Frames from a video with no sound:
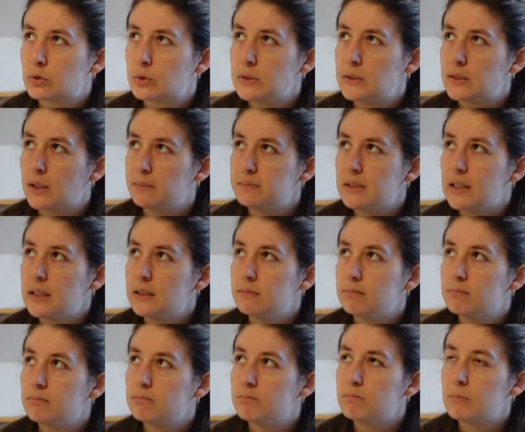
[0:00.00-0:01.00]
something,
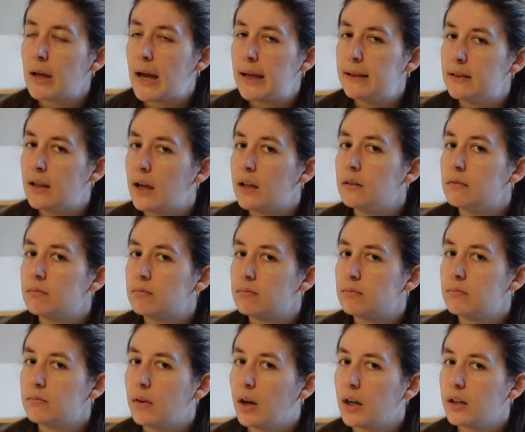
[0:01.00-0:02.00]
and then
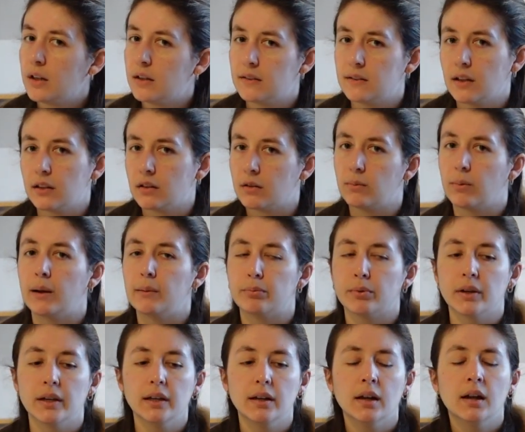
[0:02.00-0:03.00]
this other white
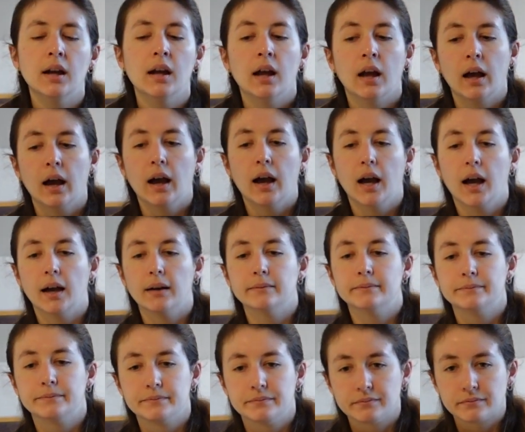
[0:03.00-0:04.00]
breed.
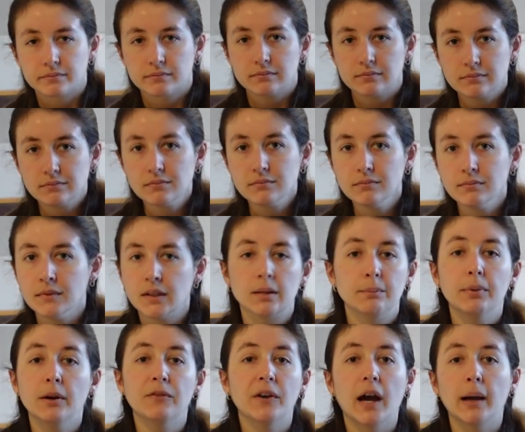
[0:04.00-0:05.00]

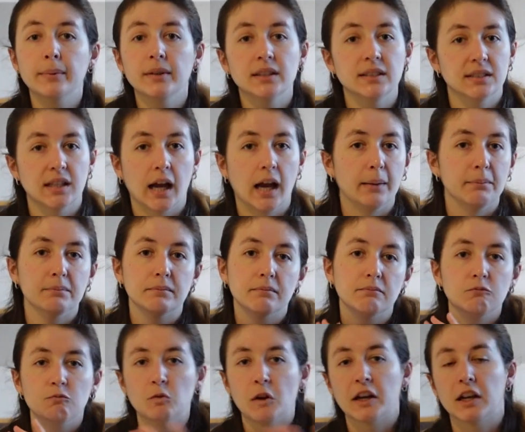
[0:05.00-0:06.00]
But fabulous time.
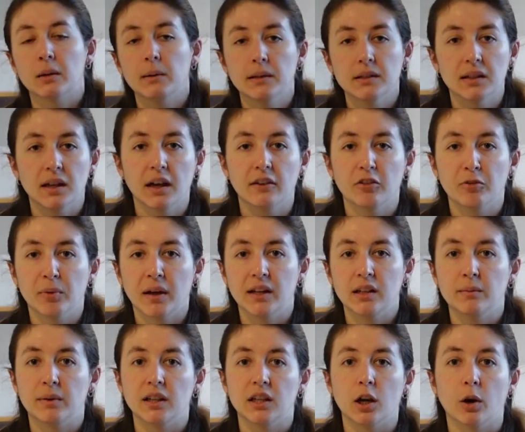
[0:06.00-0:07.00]
Recommend to
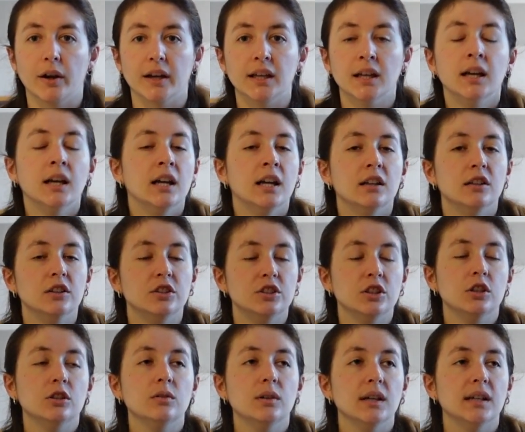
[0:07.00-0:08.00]
anybody going. The
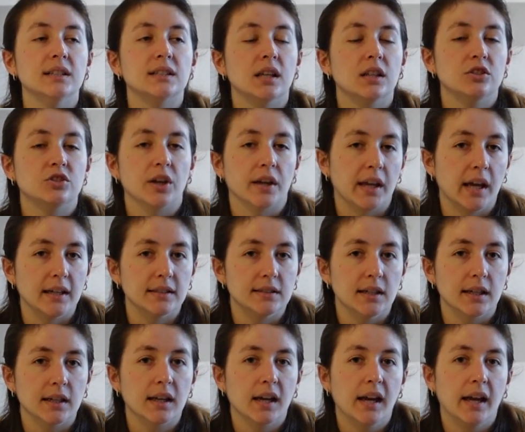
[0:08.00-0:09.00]
zoo is
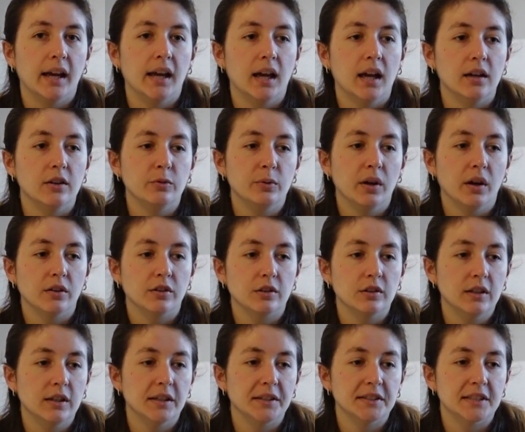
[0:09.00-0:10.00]
gigantic, and we also
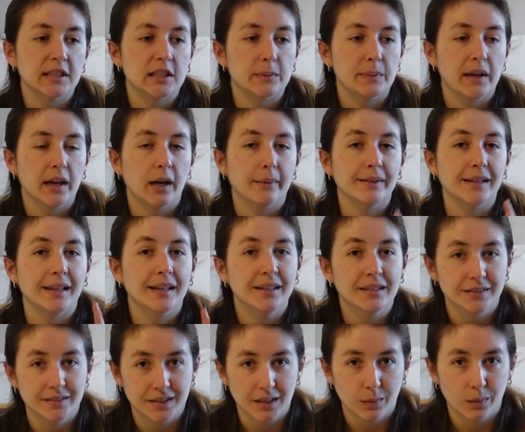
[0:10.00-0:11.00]
didn't anticipate how many
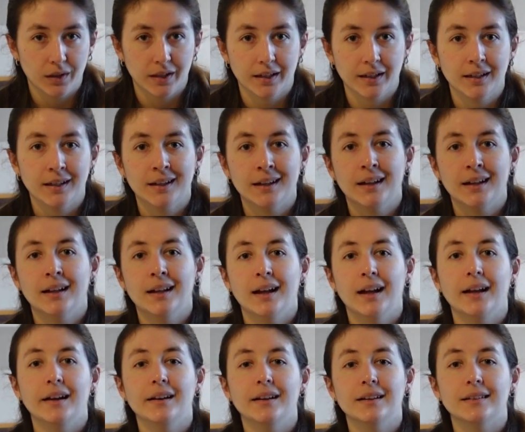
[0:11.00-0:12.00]
hills there were.
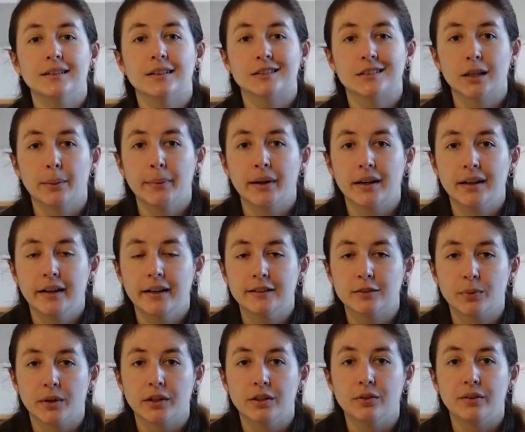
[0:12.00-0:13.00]
And there's some
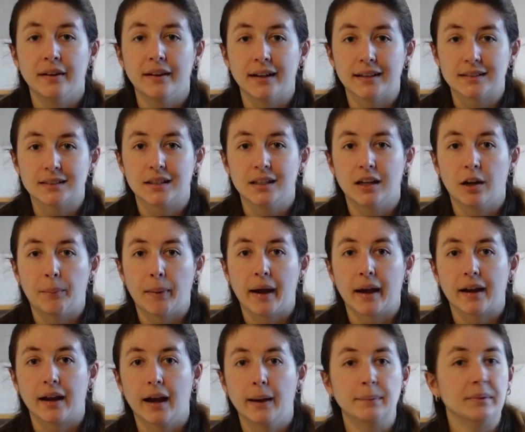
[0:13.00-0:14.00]
areas where you can escalate or
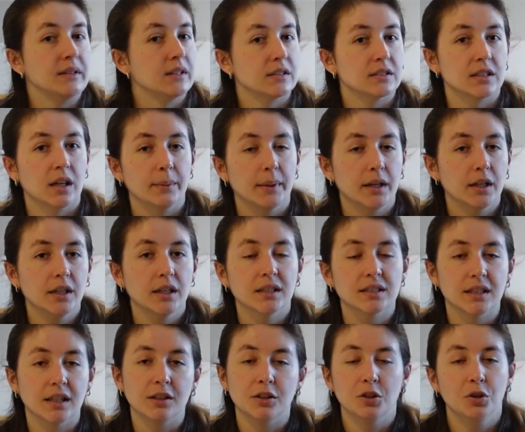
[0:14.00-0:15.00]
back up, but there's some
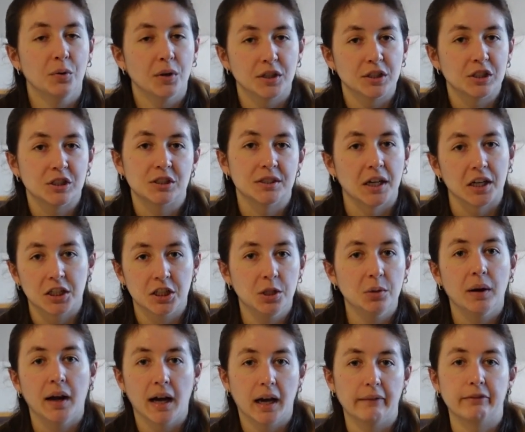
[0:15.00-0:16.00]
areas that you are just stuck. You
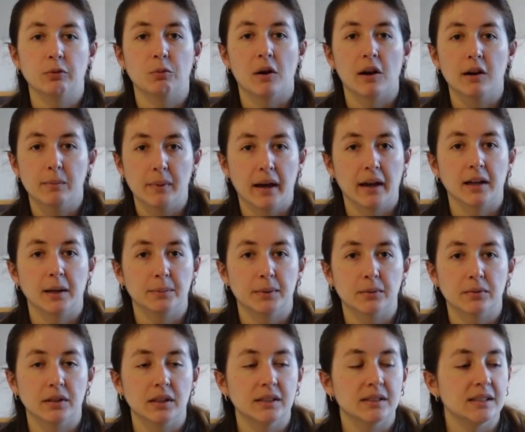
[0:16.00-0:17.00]
have to walk back up the
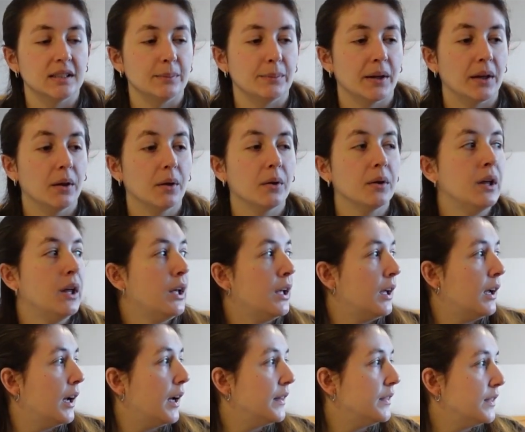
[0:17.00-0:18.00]
really steep hill.
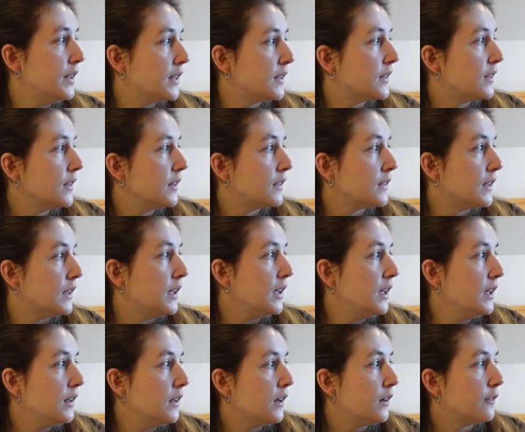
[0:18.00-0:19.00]
And this
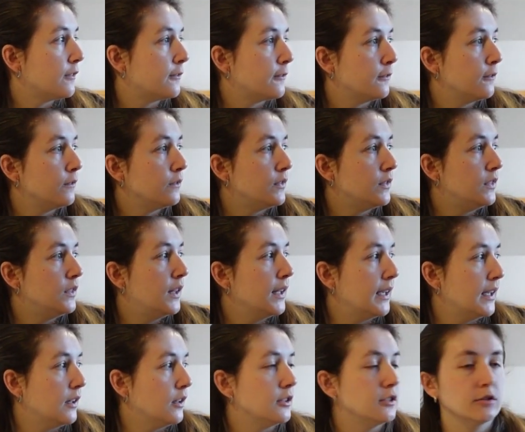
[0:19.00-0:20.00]
city, the
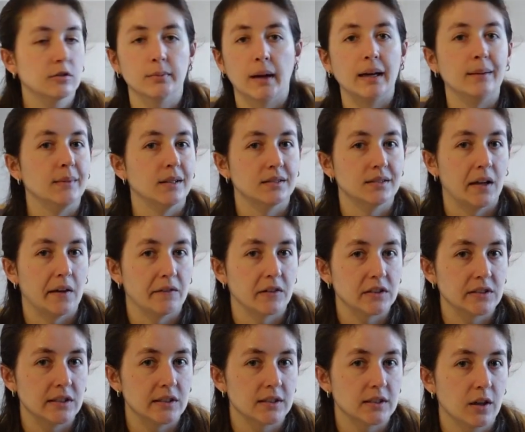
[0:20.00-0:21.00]
hills remind me of San
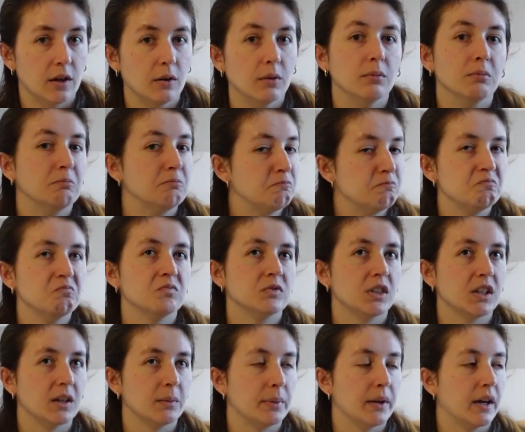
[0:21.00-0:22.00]
Francisco,
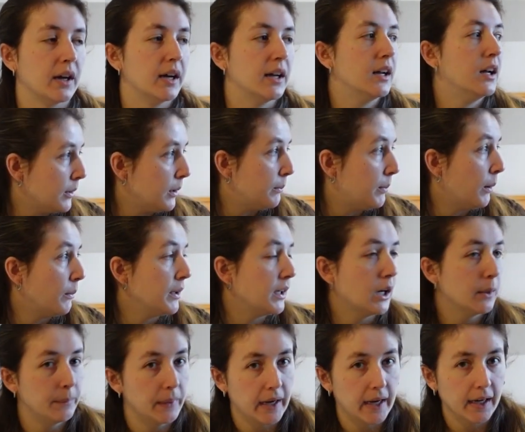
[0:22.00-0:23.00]
to compare it. But we
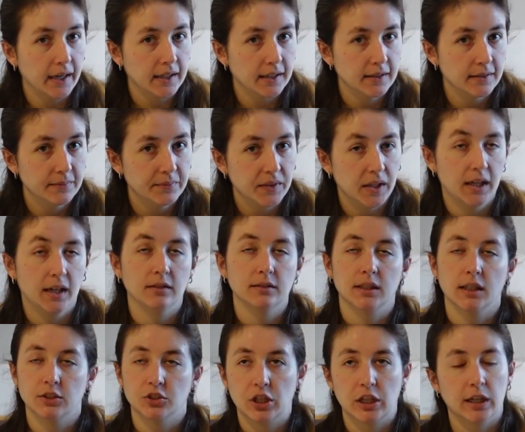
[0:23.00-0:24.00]
got back, and I was
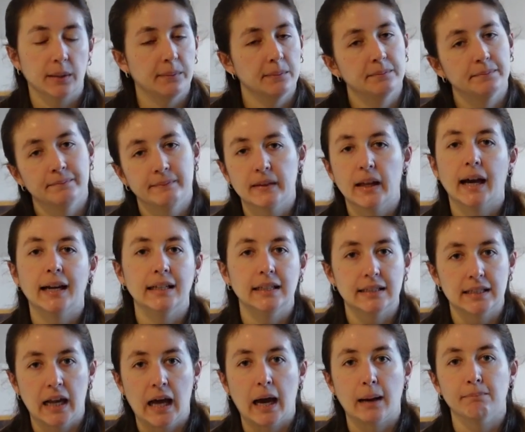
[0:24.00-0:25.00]
like, Jacob, I need
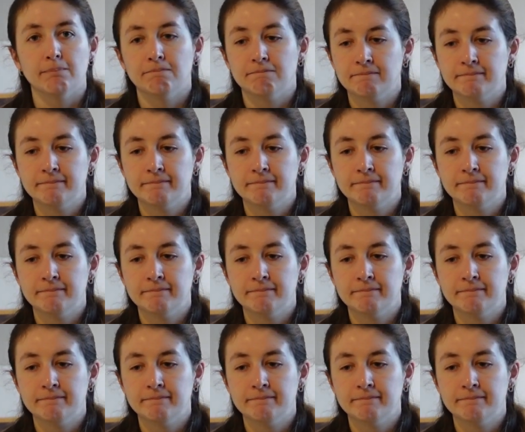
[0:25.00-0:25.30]
to nap.